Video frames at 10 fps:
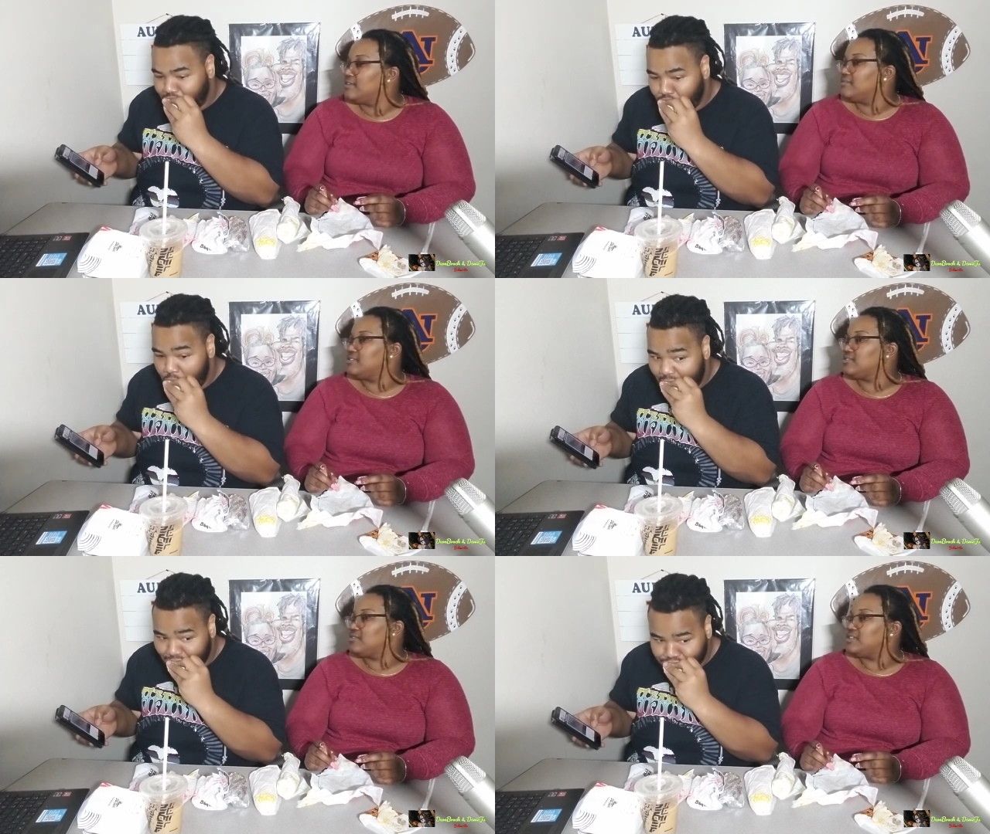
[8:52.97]
Speaker 1: What's the
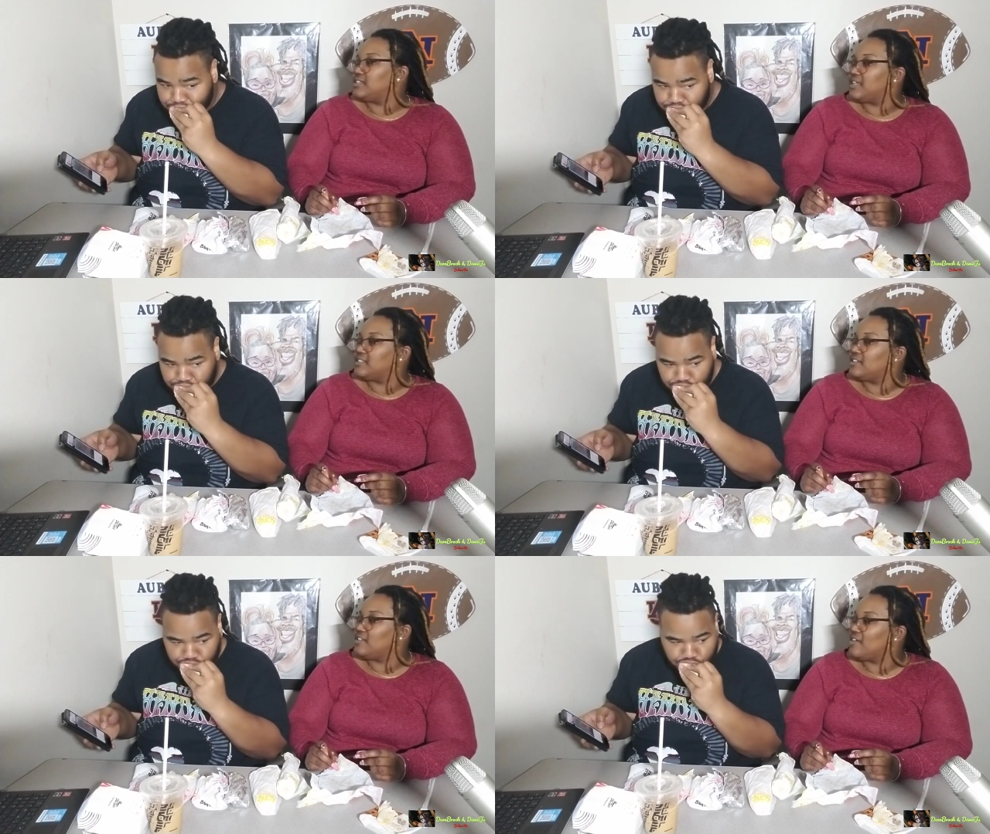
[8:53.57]
crunch at? So
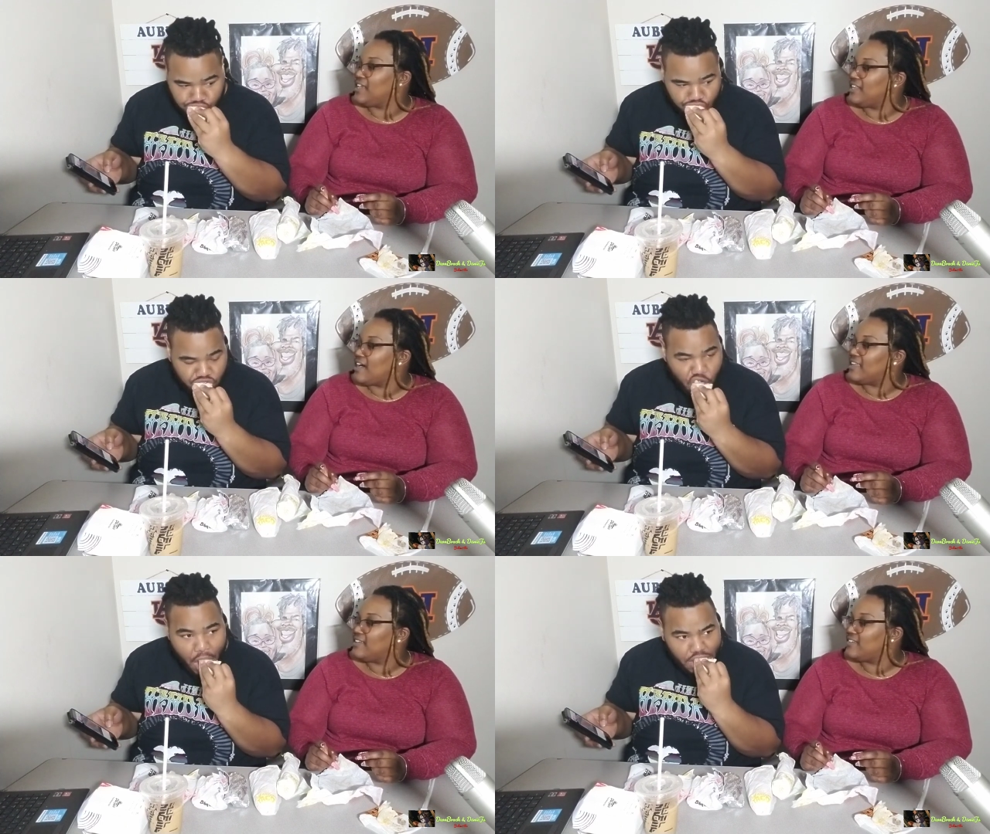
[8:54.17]
you gonna eat
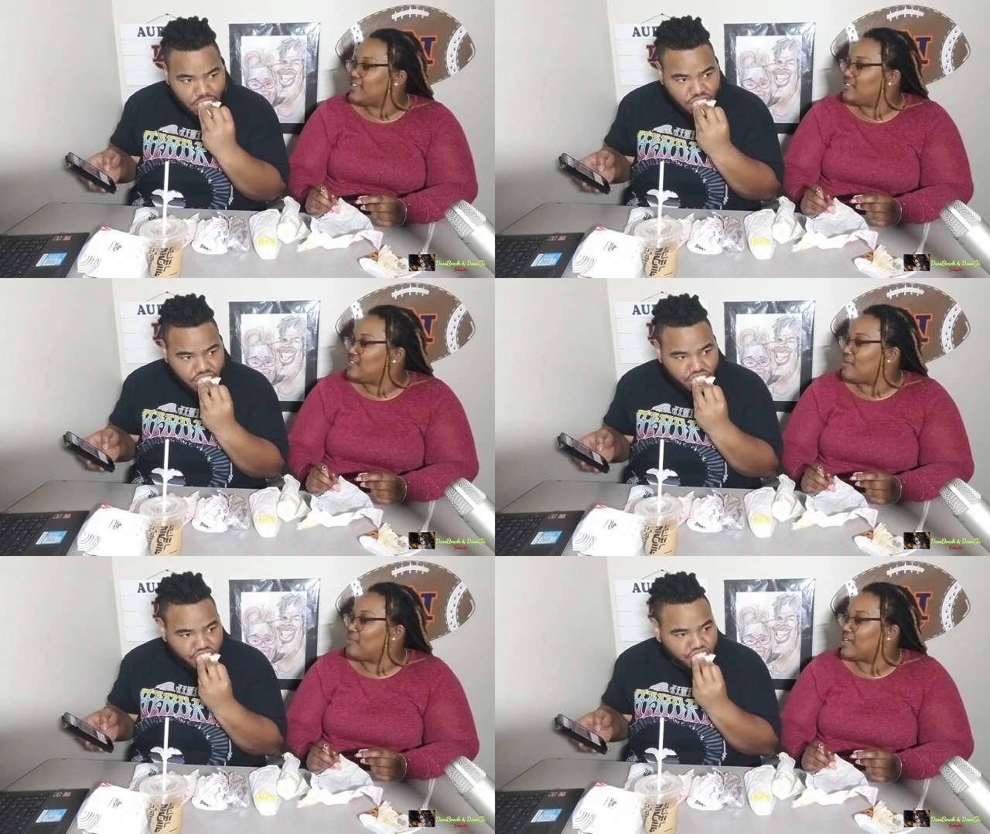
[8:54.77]
all of it? Mm-hmm. You gonna
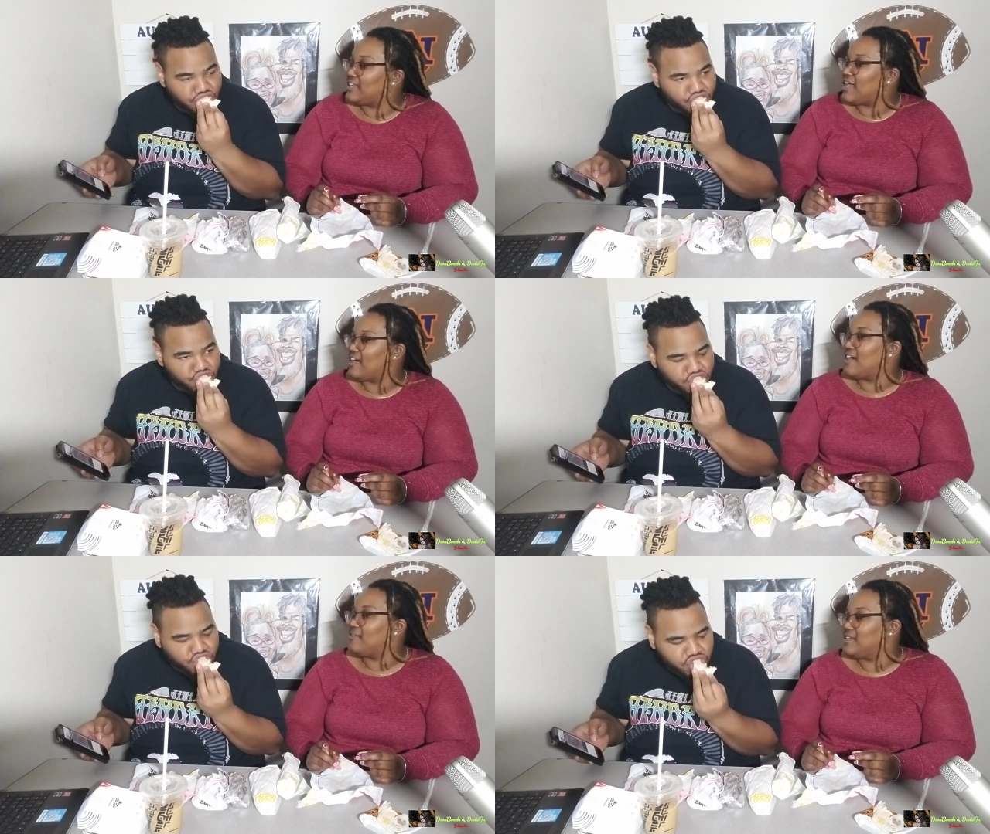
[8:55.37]
bring it down all
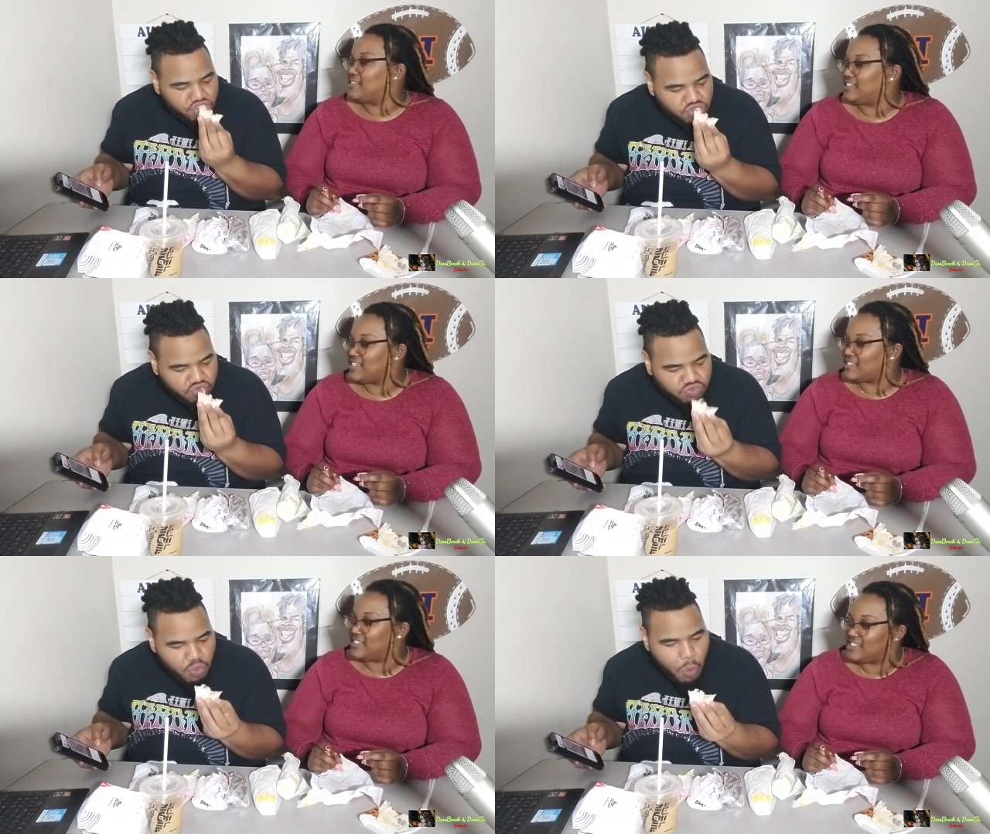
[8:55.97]
the way to mm-hmm. just
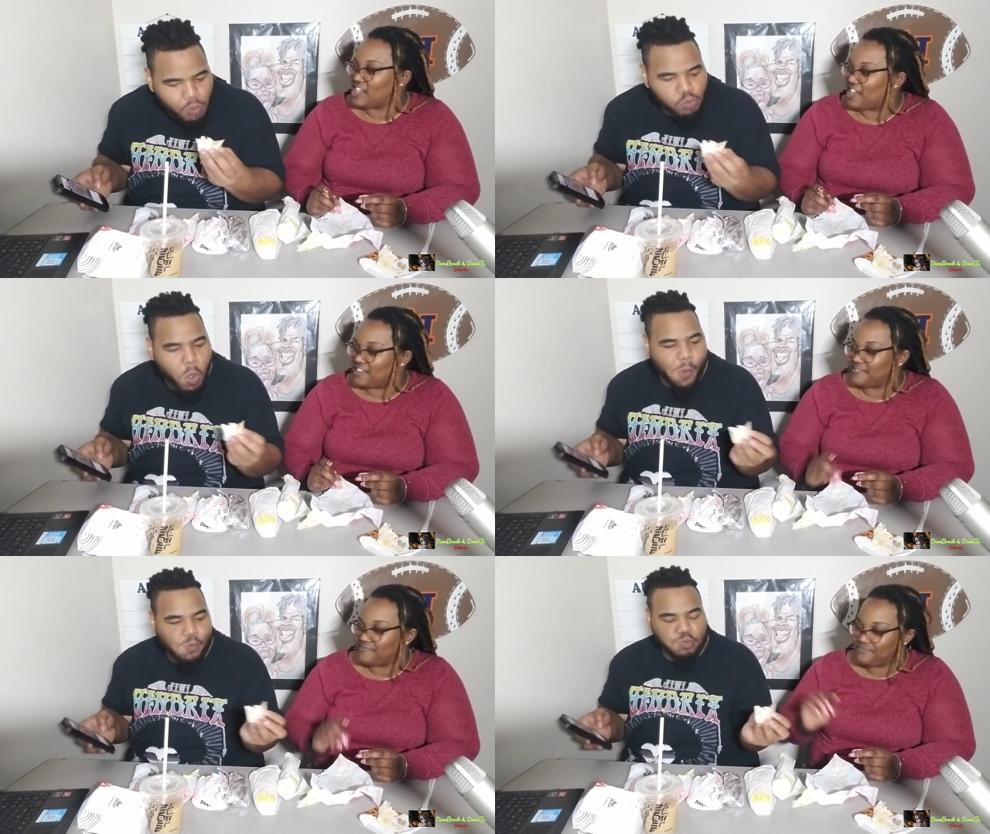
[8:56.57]
the shell?
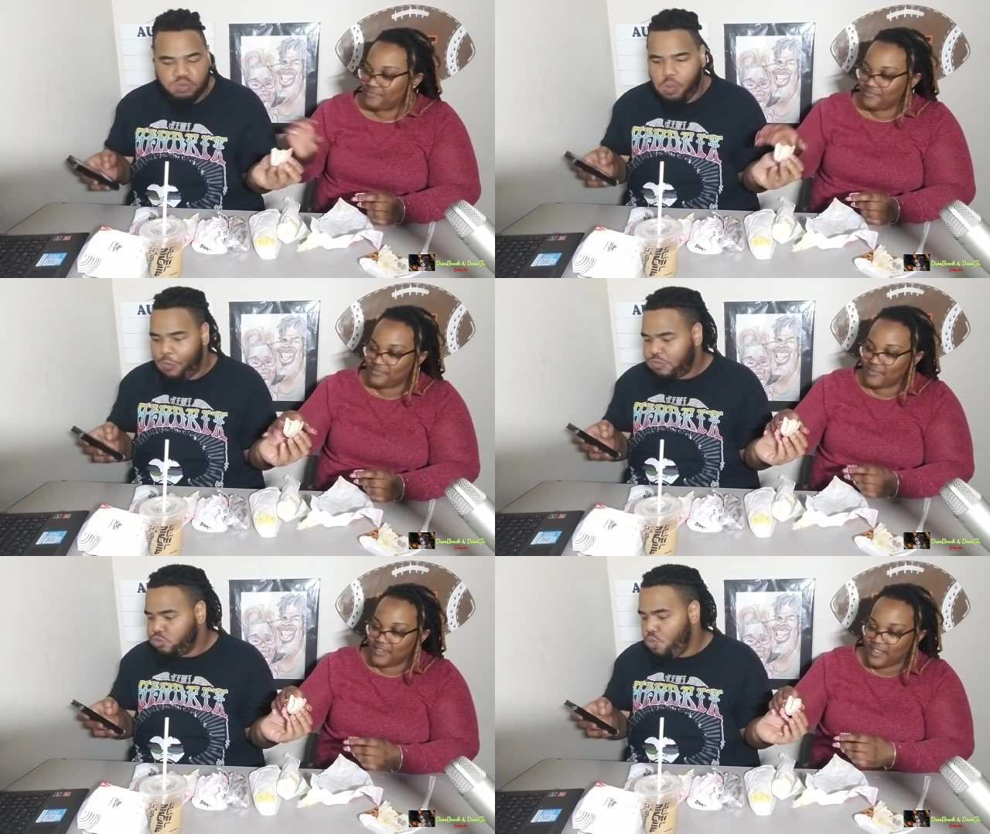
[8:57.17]

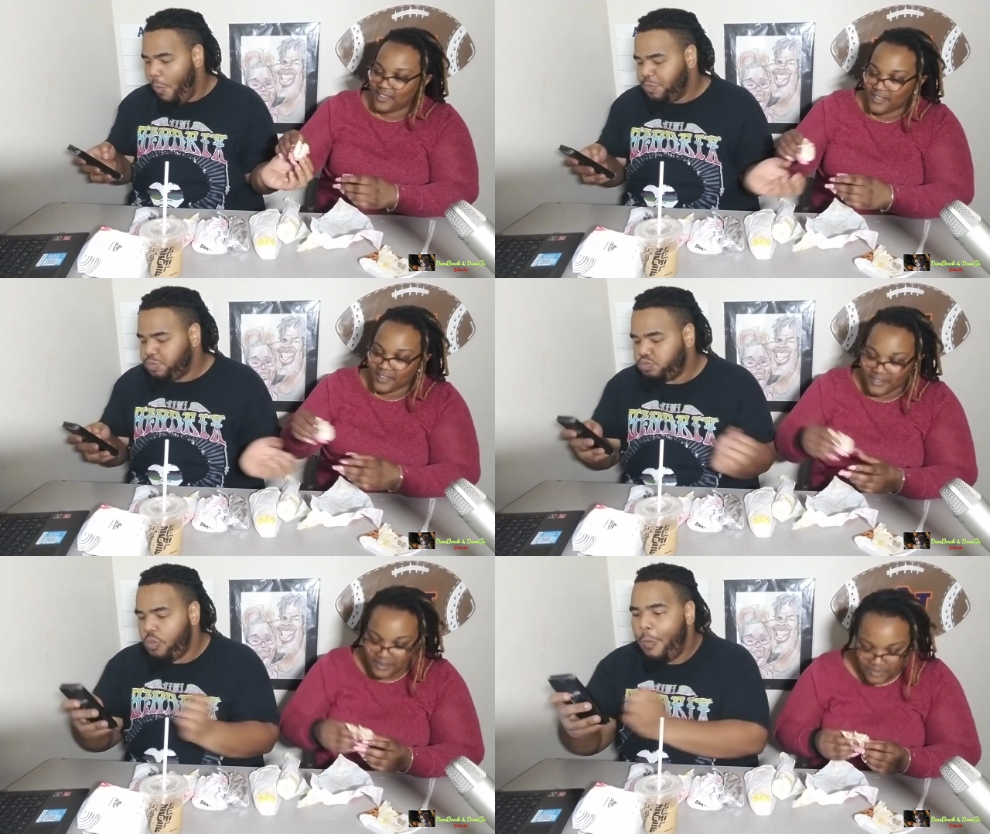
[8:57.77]
Mm-hmm.
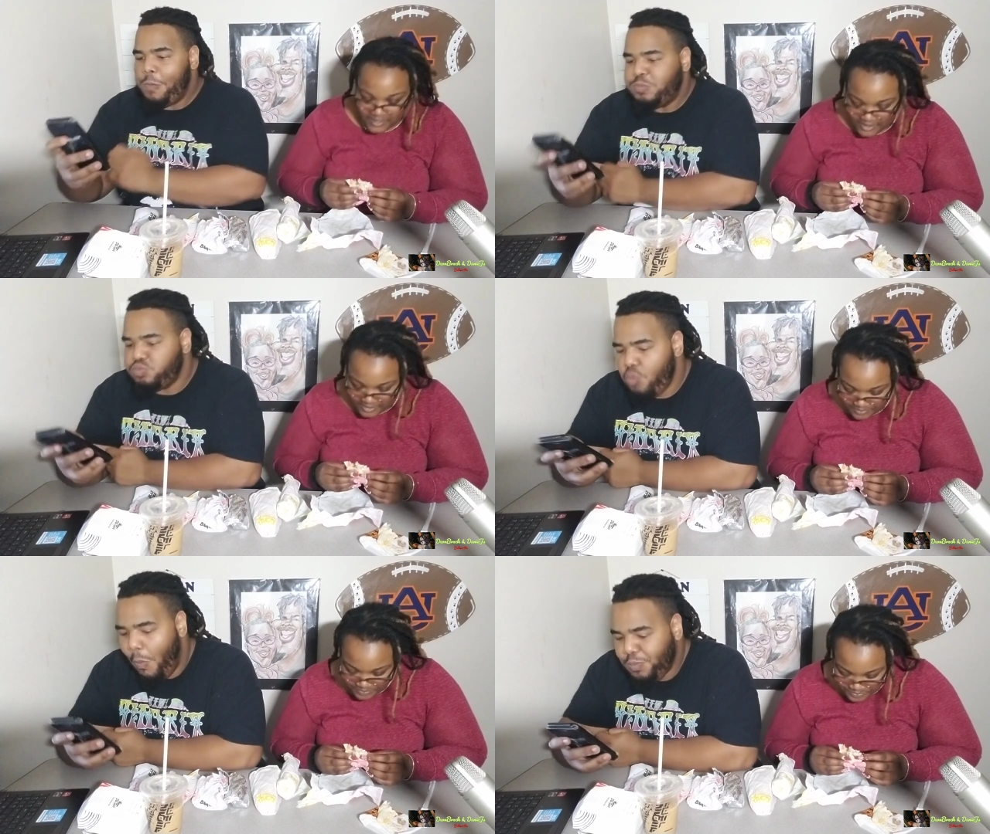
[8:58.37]
Let me see.